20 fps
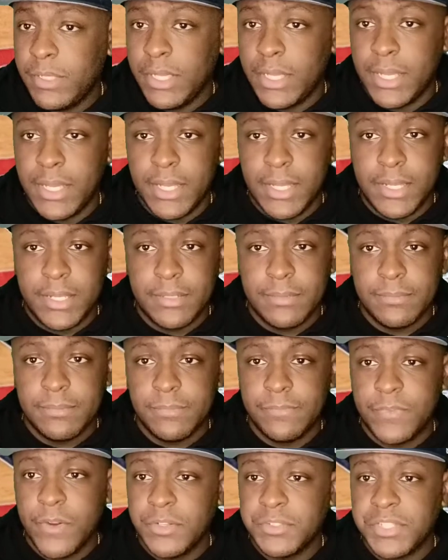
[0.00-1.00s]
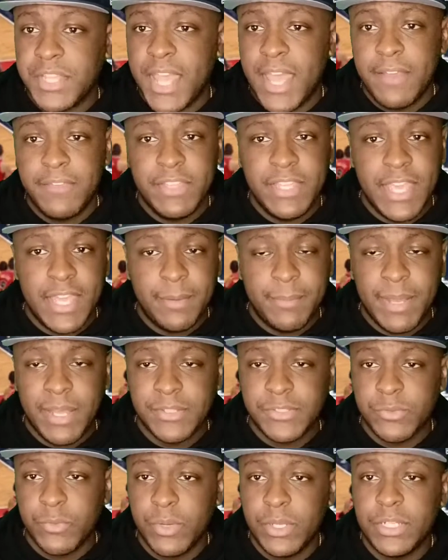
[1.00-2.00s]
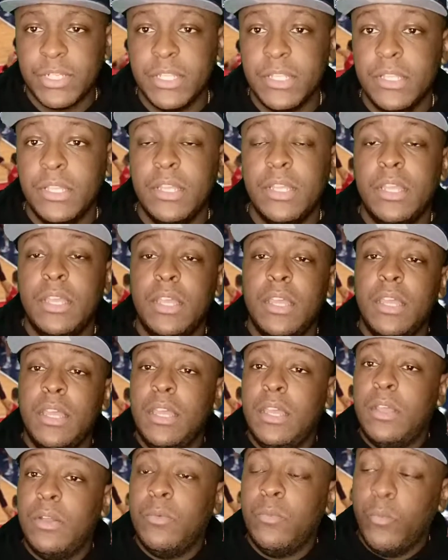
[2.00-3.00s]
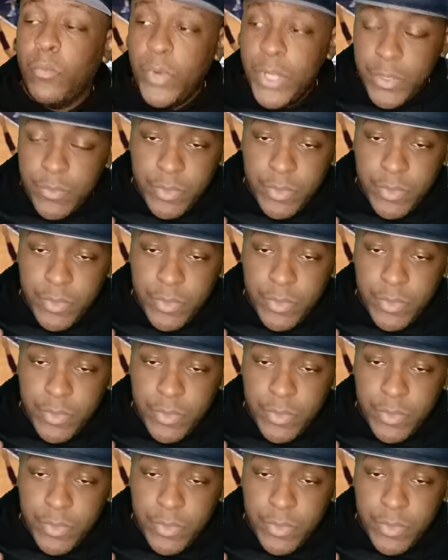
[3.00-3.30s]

Uh, first half, he had about 20. We